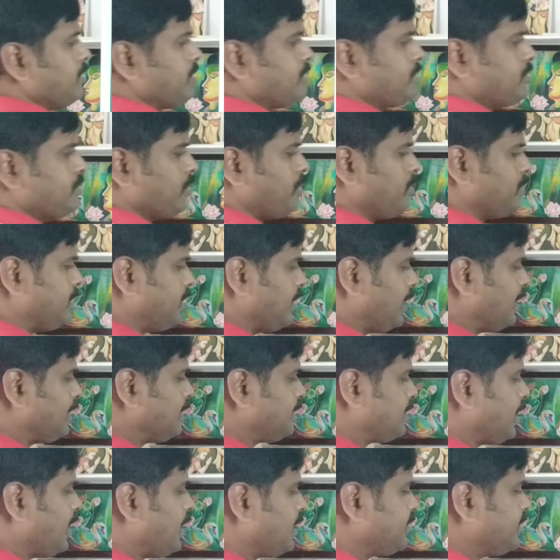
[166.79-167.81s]
So
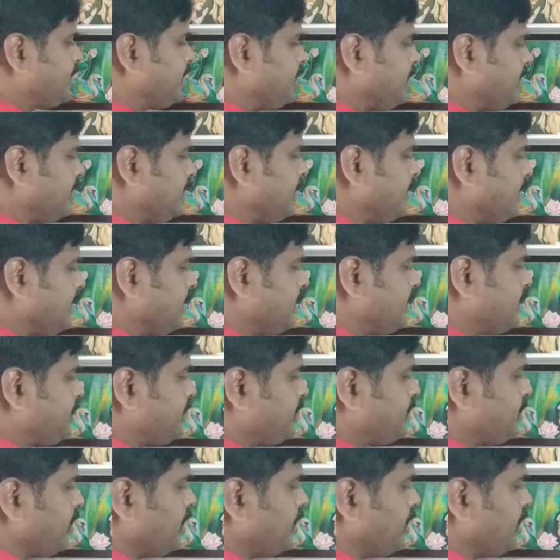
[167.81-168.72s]
delta T is